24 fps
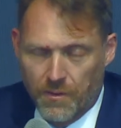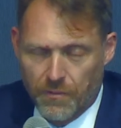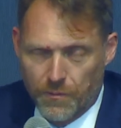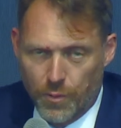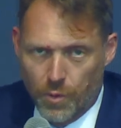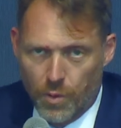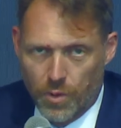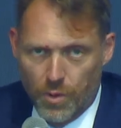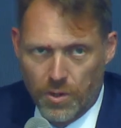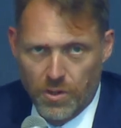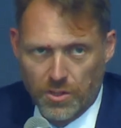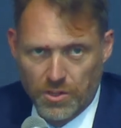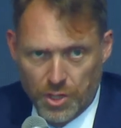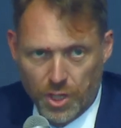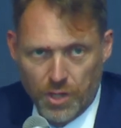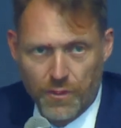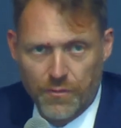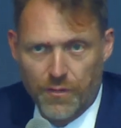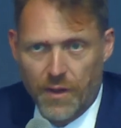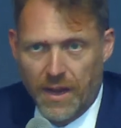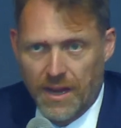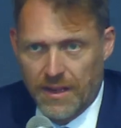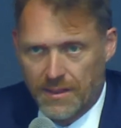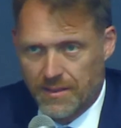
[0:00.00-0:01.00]
for
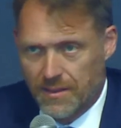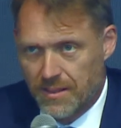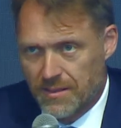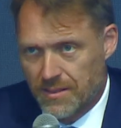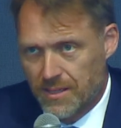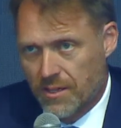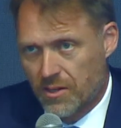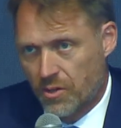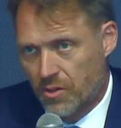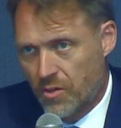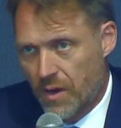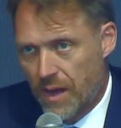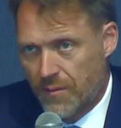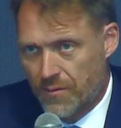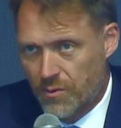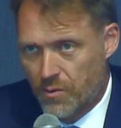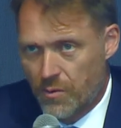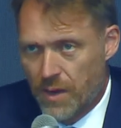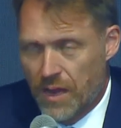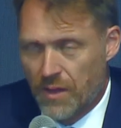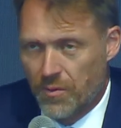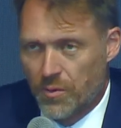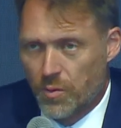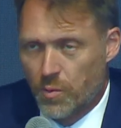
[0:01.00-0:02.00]
certifying these aircraft
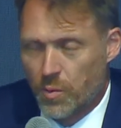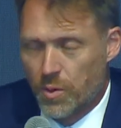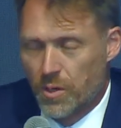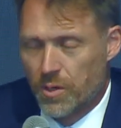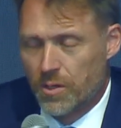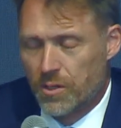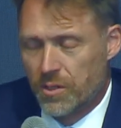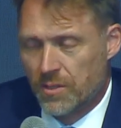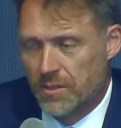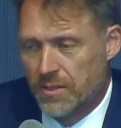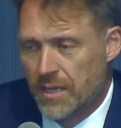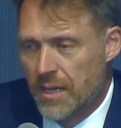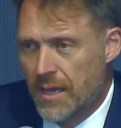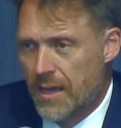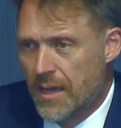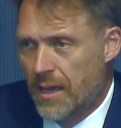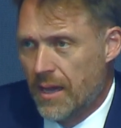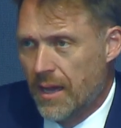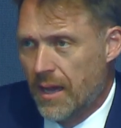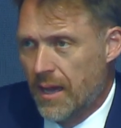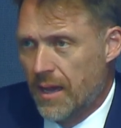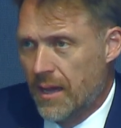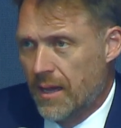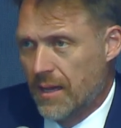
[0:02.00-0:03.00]
around the world
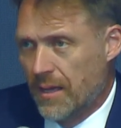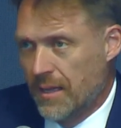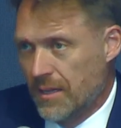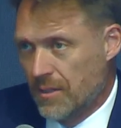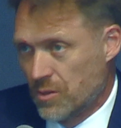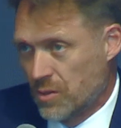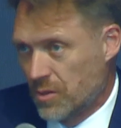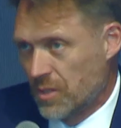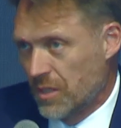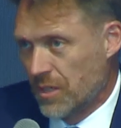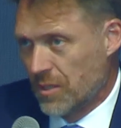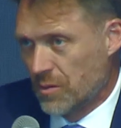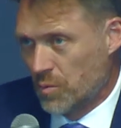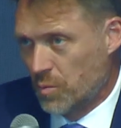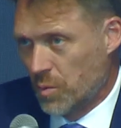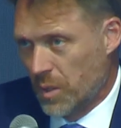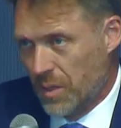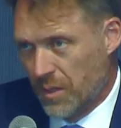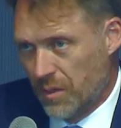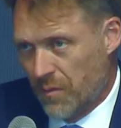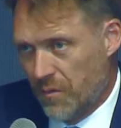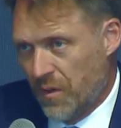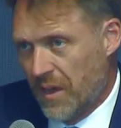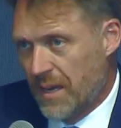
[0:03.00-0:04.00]
is
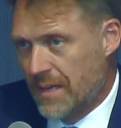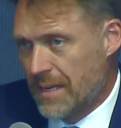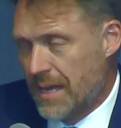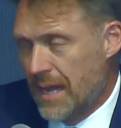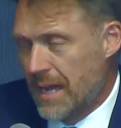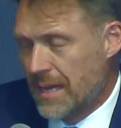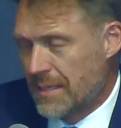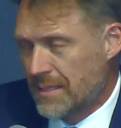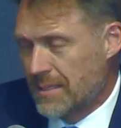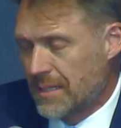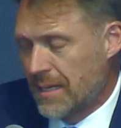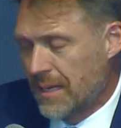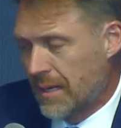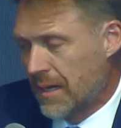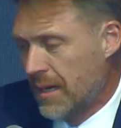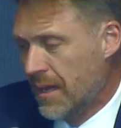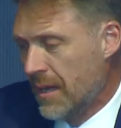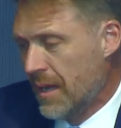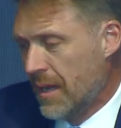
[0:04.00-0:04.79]
really fantastic.